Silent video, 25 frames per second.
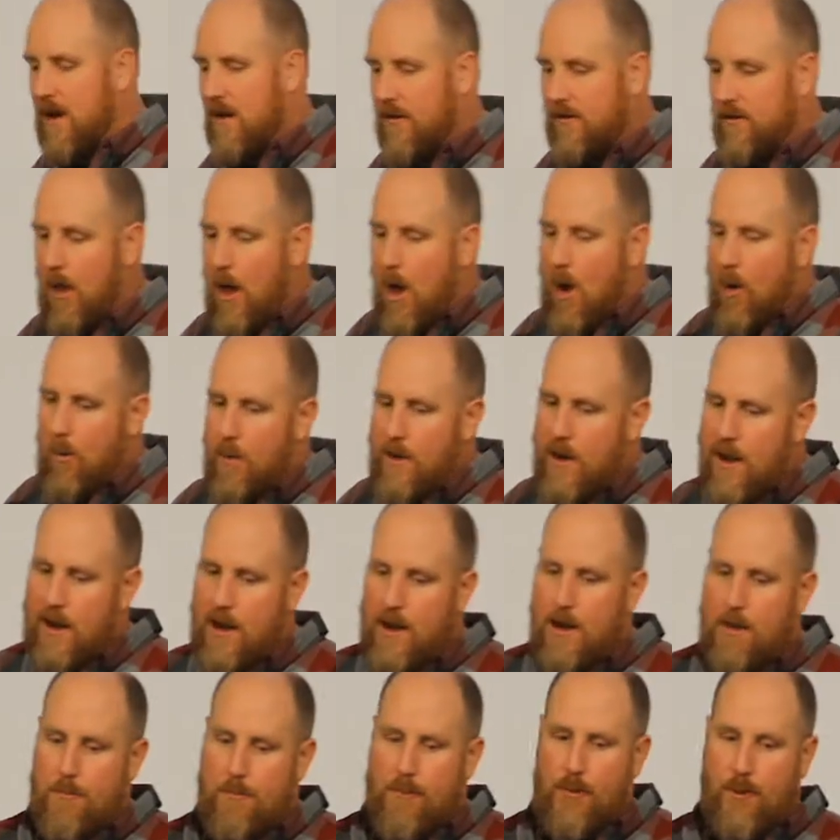else, we
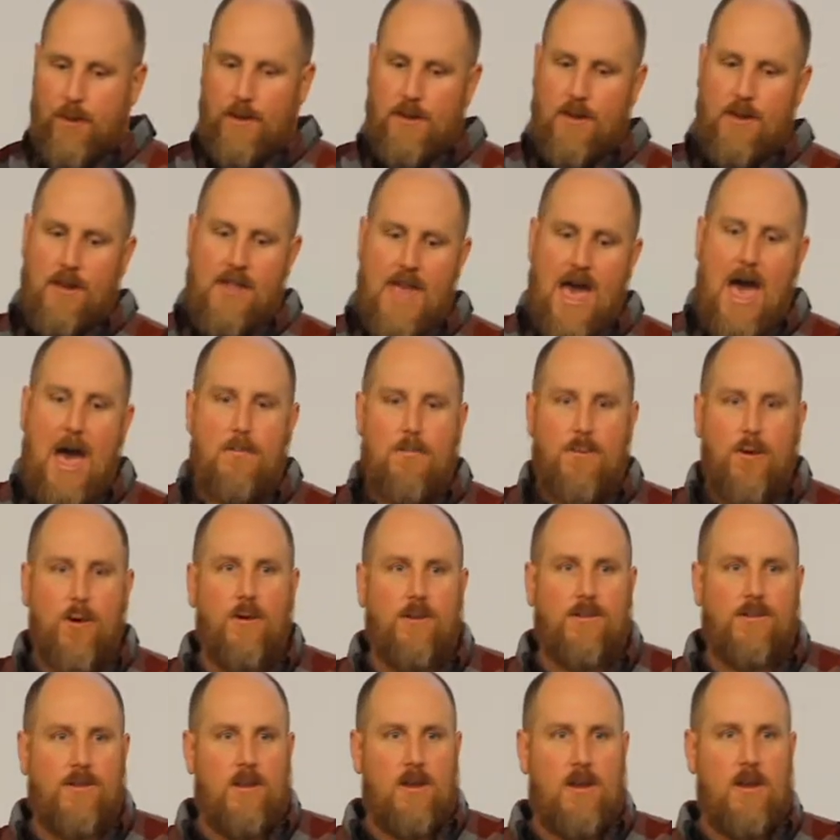end up putting that
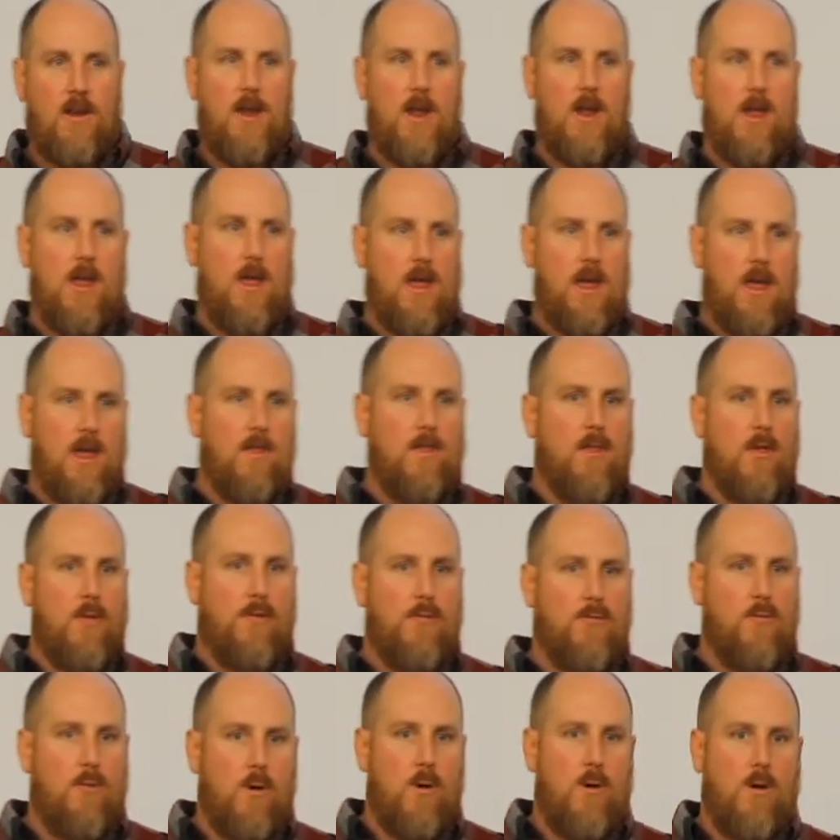person in the
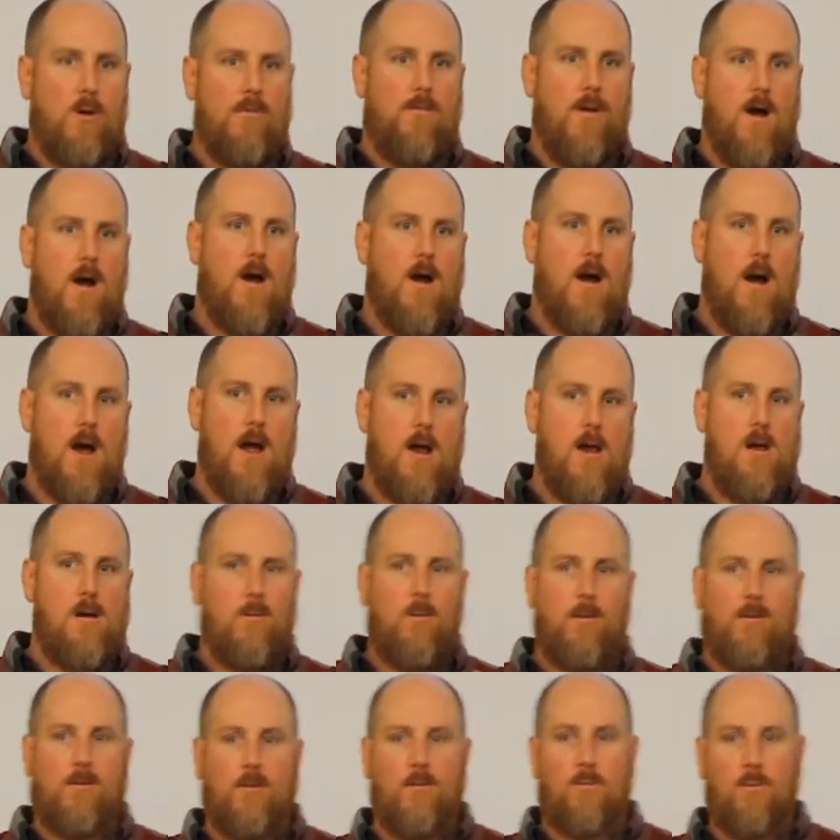throne of our
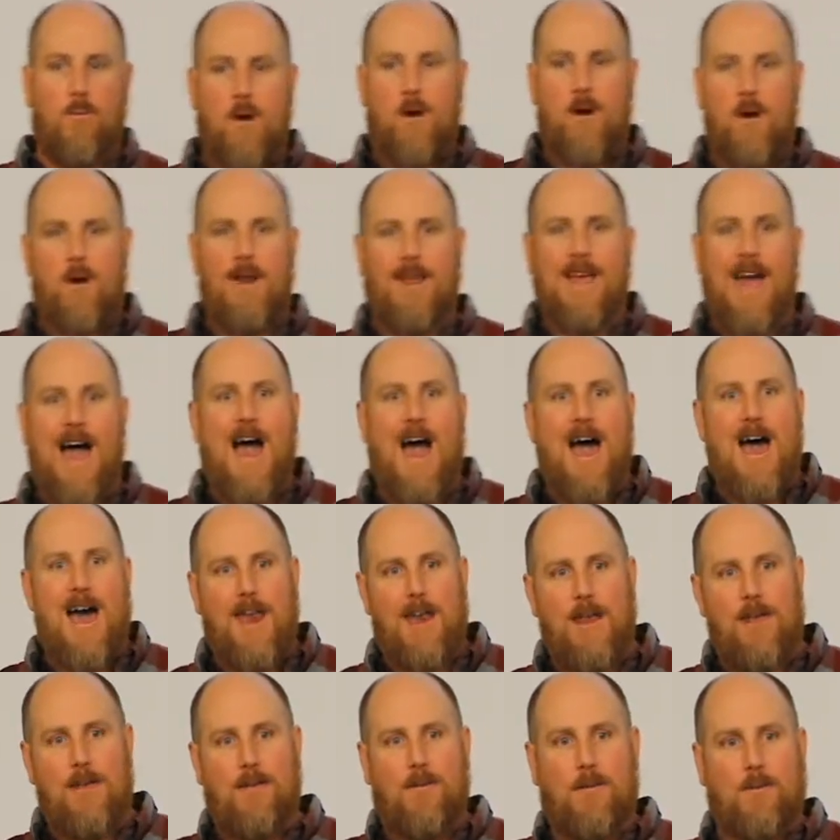heart, which is where
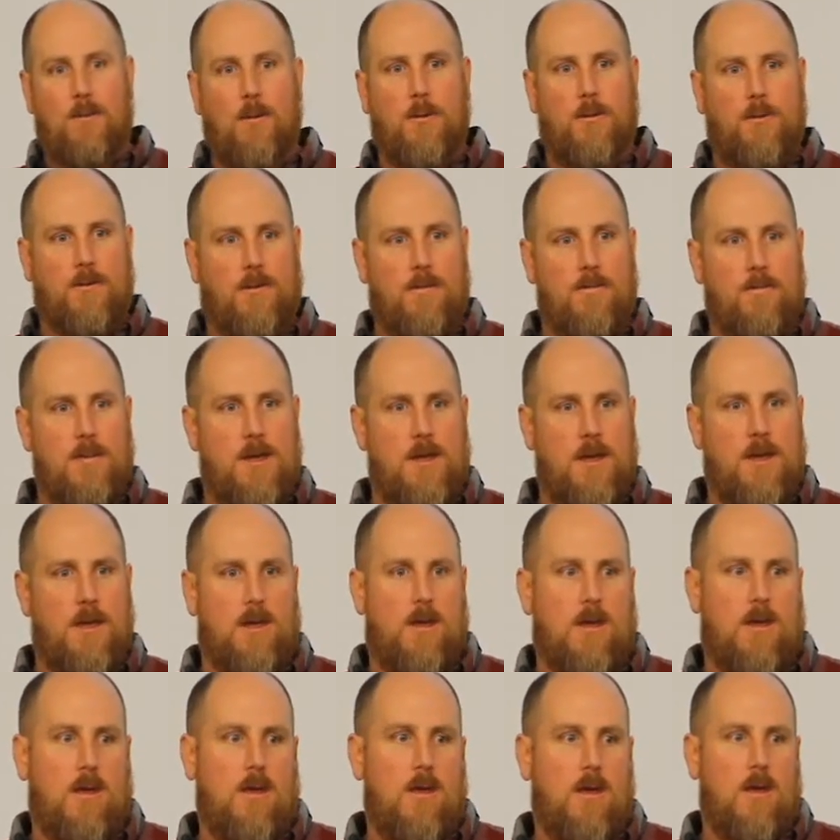God is supposed to be.
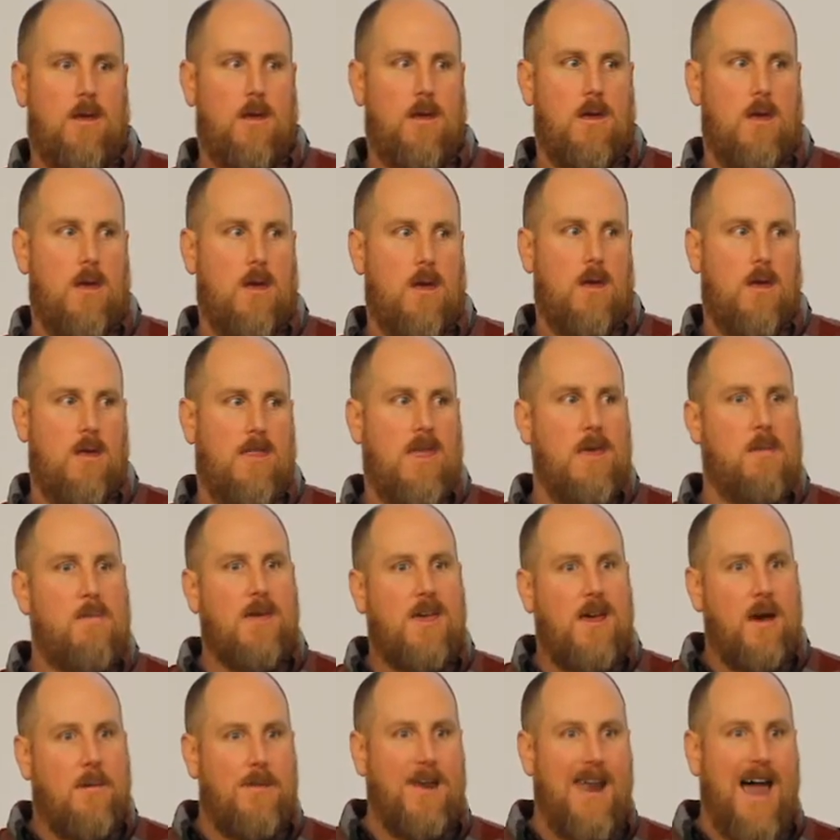They
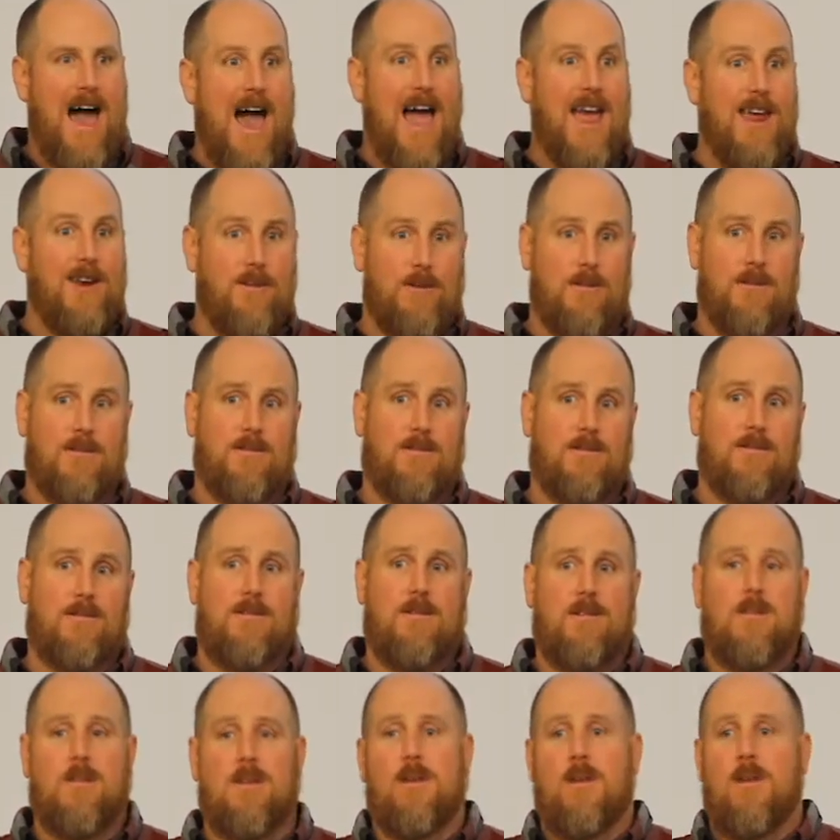become an idol.
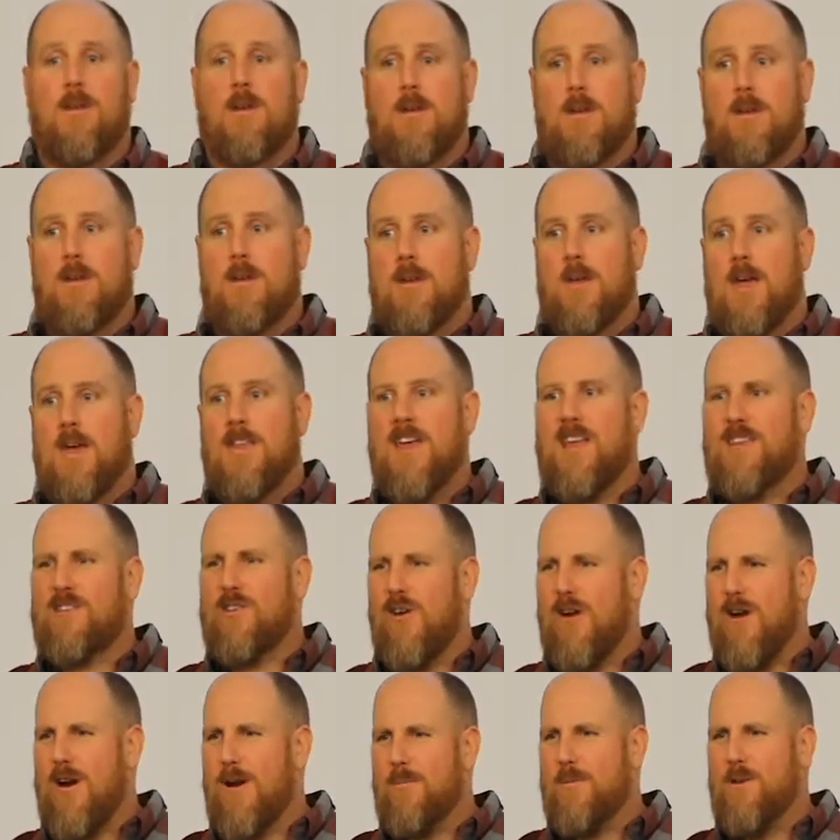And that's
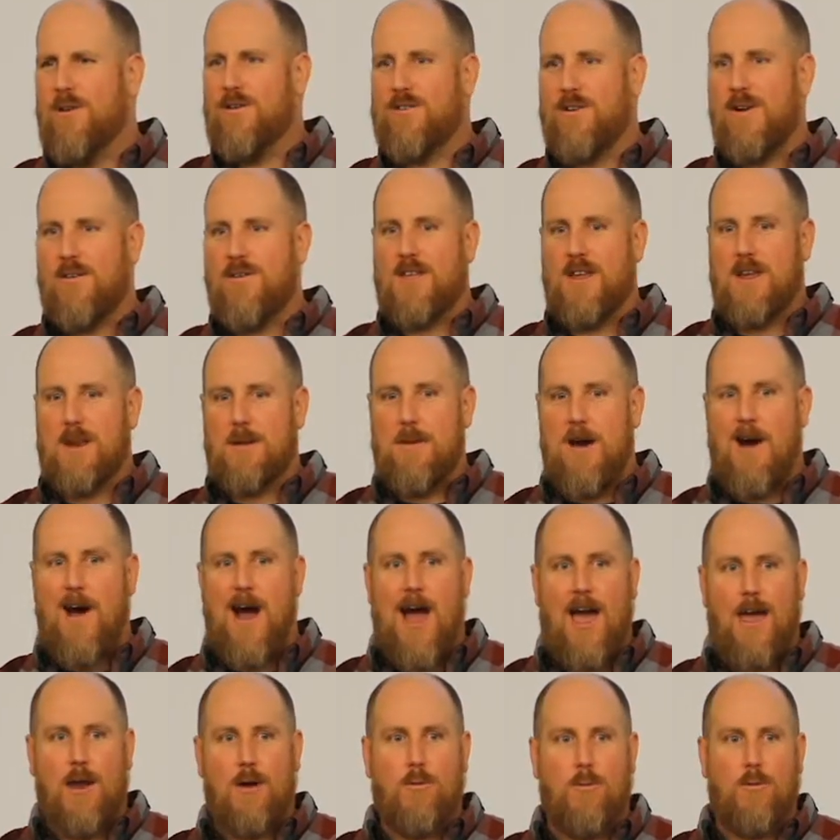hard. When you start thinking
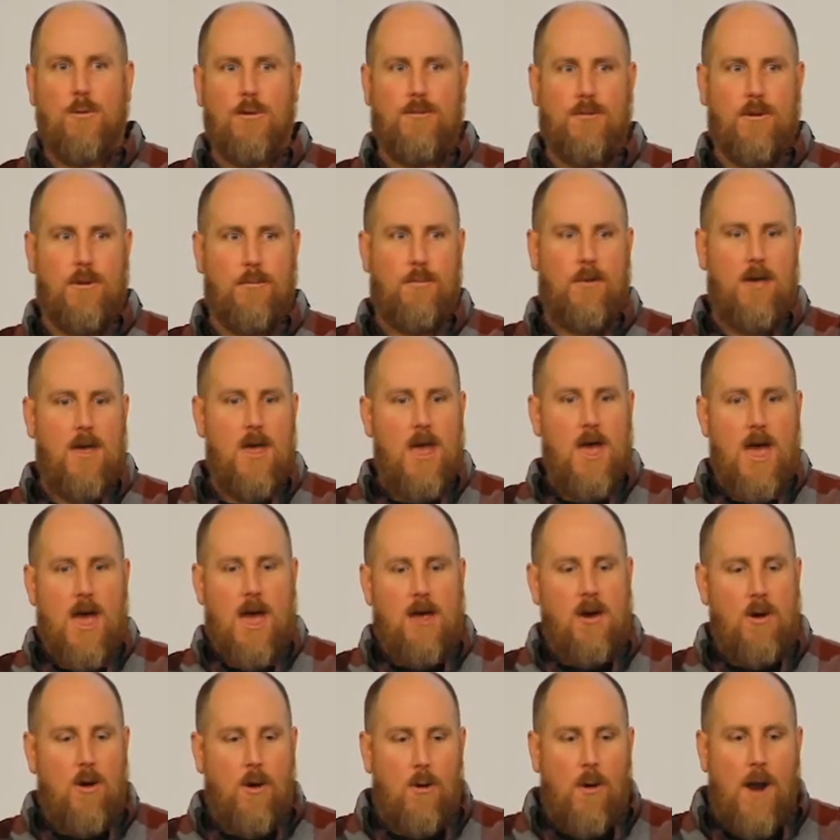about idol worship,
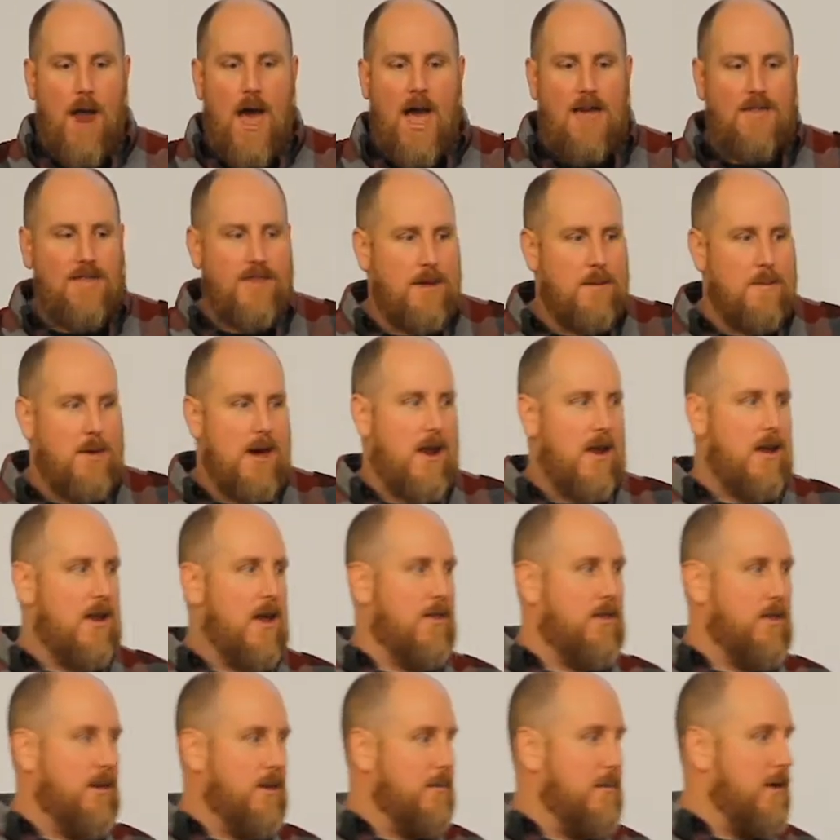and when I think about it,
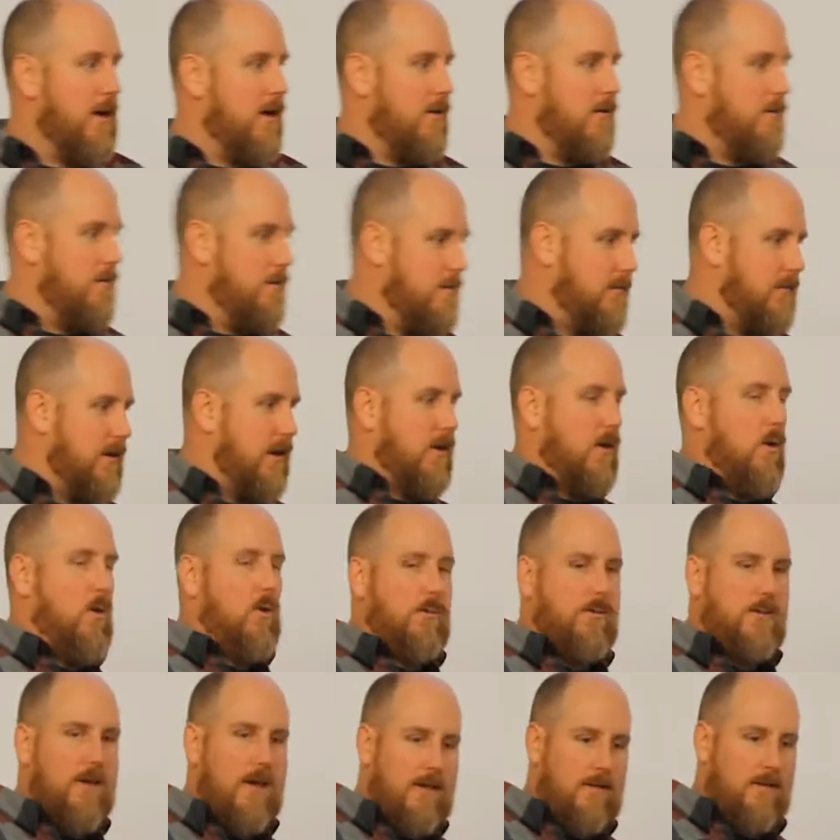I think about like
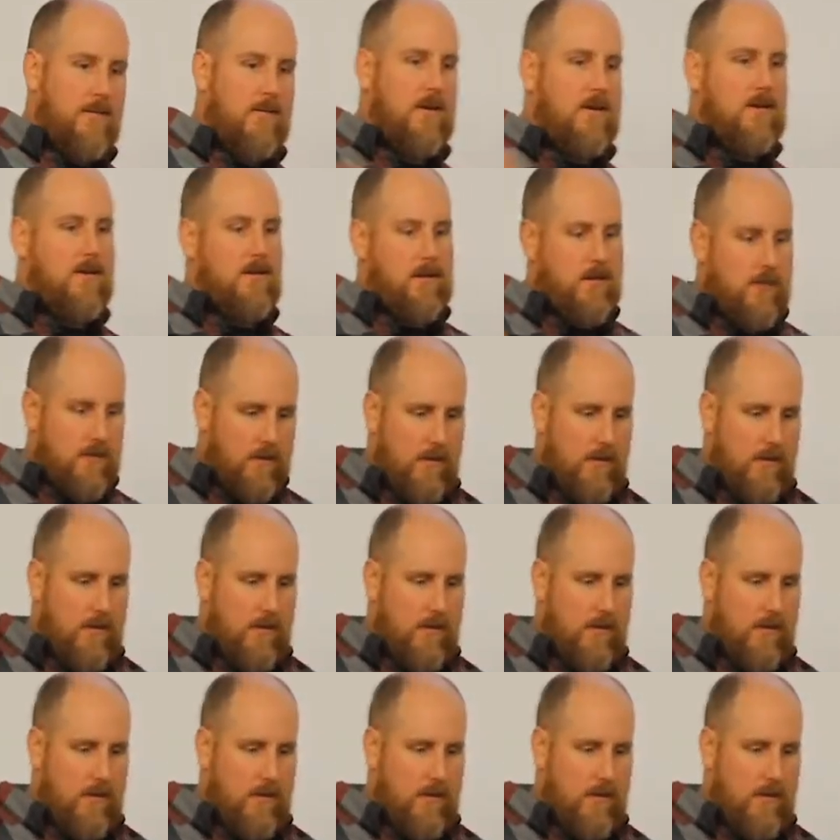Old Testament.